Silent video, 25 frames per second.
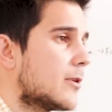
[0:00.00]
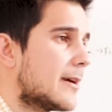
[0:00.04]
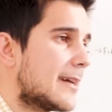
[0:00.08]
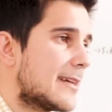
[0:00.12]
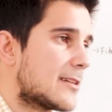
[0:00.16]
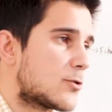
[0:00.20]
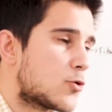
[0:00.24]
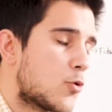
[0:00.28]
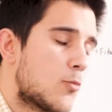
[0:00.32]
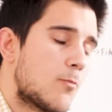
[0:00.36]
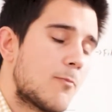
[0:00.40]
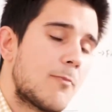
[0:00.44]

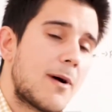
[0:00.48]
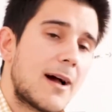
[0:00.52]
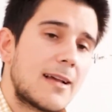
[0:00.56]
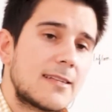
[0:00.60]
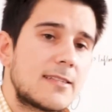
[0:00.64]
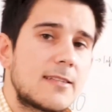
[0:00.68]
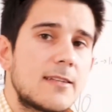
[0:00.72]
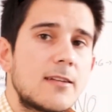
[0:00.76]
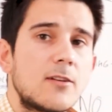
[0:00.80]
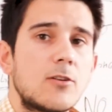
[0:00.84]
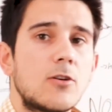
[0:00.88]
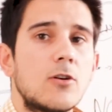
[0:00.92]
point
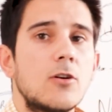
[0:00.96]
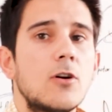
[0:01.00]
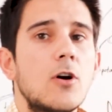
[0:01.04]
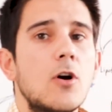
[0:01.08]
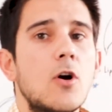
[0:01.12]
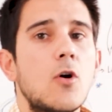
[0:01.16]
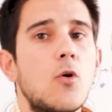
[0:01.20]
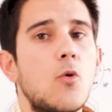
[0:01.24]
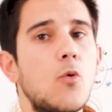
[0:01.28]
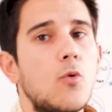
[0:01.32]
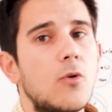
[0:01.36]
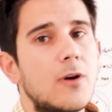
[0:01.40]
is
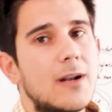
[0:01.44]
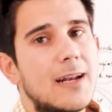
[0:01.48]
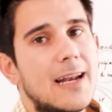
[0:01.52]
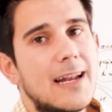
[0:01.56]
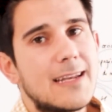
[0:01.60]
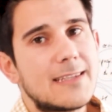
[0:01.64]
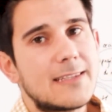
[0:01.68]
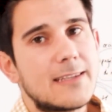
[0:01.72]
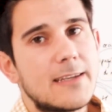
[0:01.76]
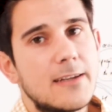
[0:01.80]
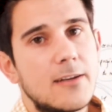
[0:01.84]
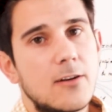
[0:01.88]
a
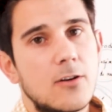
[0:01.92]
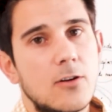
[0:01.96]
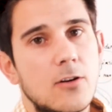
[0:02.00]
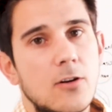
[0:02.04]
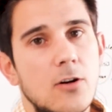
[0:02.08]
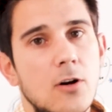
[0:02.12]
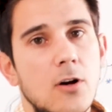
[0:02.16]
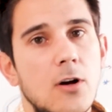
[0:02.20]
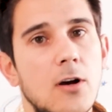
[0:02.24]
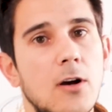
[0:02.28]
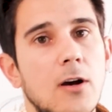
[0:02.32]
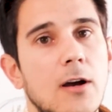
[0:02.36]

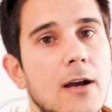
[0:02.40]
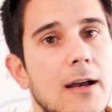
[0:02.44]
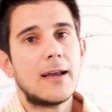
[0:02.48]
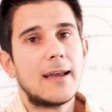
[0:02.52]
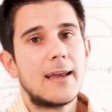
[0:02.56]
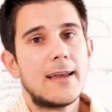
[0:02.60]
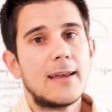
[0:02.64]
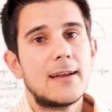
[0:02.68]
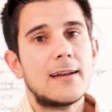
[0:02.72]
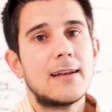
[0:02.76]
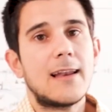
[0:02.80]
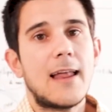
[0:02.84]
classic in the
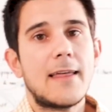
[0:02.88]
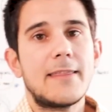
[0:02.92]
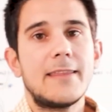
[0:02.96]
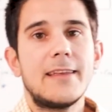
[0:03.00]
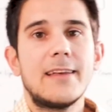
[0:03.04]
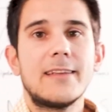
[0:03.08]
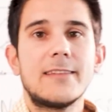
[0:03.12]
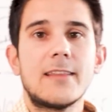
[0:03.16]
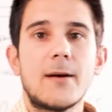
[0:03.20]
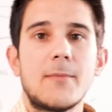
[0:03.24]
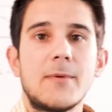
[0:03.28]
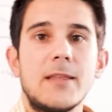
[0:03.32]

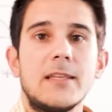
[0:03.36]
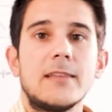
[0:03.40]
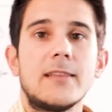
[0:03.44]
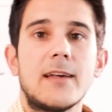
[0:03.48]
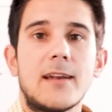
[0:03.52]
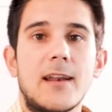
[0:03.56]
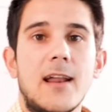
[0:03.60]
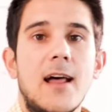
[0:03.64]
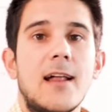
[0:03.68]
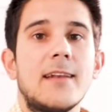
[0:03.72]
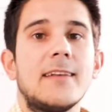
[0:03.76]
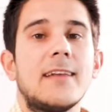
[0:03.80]
Mediterranean
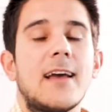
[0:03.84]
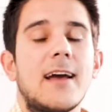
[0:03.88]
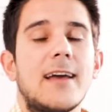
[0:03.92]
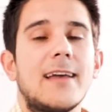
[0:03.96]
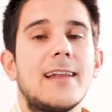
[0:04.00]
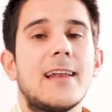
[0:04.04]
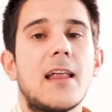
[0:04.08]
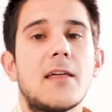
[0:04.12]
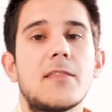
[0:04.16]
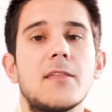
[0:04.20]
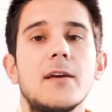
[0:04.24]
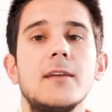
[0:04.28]
diet.
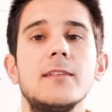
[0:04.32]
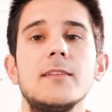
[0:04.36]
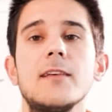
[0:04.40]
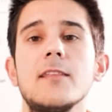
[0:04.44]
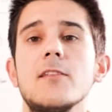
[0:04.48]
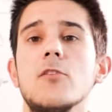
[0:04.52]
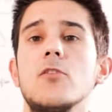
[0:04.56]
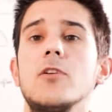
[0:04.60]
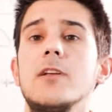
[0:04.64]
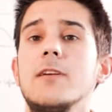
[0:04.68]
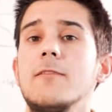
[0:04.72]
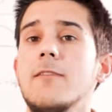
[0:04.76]
Extra
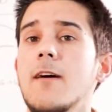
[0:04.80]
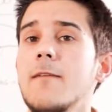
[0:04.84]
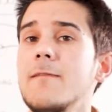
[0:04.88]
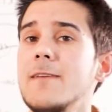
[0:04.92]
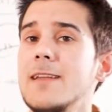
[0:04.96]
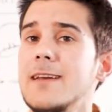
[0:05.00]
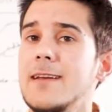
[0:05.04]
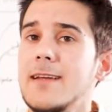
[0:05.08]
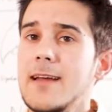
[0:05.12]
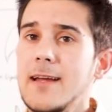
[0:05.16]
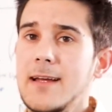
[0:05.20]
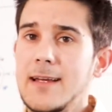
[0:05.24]
virgin
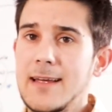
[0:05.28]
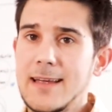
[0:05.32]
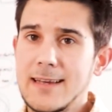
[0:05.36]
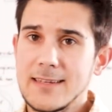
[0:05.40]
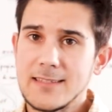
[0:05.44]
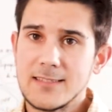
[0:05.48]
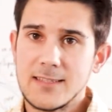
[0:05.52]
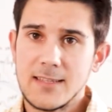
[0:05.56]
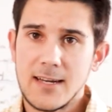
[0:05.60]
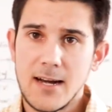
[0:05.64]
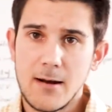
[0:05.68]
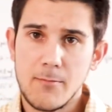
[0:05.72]
olive oil
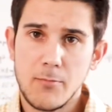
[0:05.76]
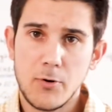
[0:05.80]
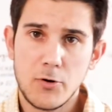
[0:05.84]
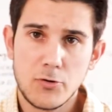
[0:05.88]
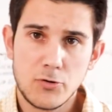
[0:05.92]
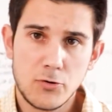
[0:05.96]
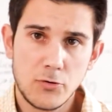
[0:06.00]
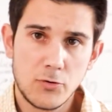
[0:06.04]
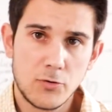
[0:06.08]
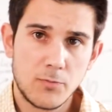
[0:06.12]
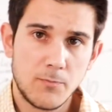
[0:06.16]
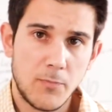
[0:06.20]
for its
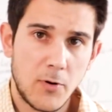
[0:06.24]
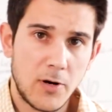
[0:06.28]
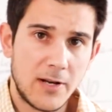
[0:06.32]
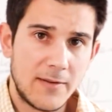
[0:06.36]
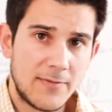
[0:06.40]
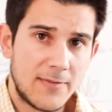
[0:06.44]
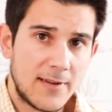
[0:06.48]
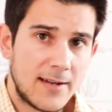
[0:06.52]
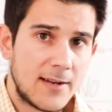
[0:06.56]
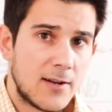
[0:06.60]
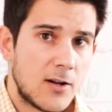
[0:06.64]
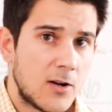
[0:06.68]
polyphenols
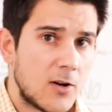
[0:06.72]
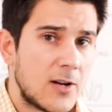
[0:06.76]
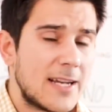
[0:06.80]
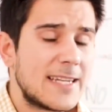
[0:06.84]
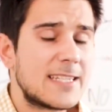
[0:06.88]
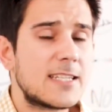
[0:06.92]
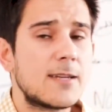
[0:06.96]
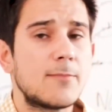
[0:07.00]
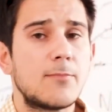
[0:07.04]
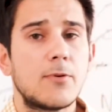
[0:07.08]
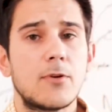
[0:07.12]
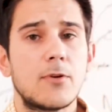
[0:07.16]
and for